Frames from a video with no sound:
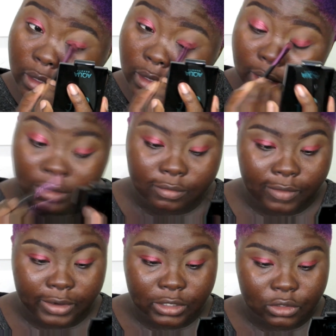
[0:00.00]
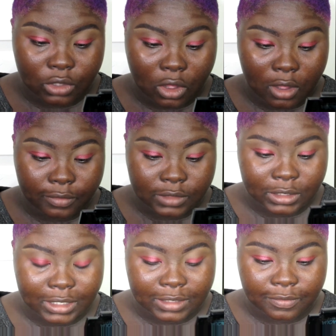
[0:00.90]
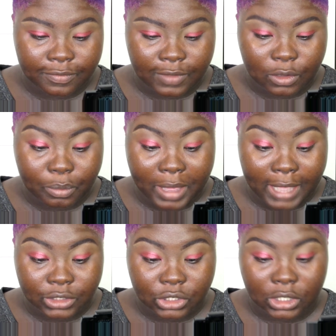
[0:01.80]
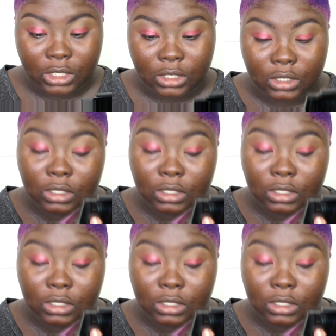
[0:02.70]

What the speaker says: Like, it's very soft, it doesn't feel patchy,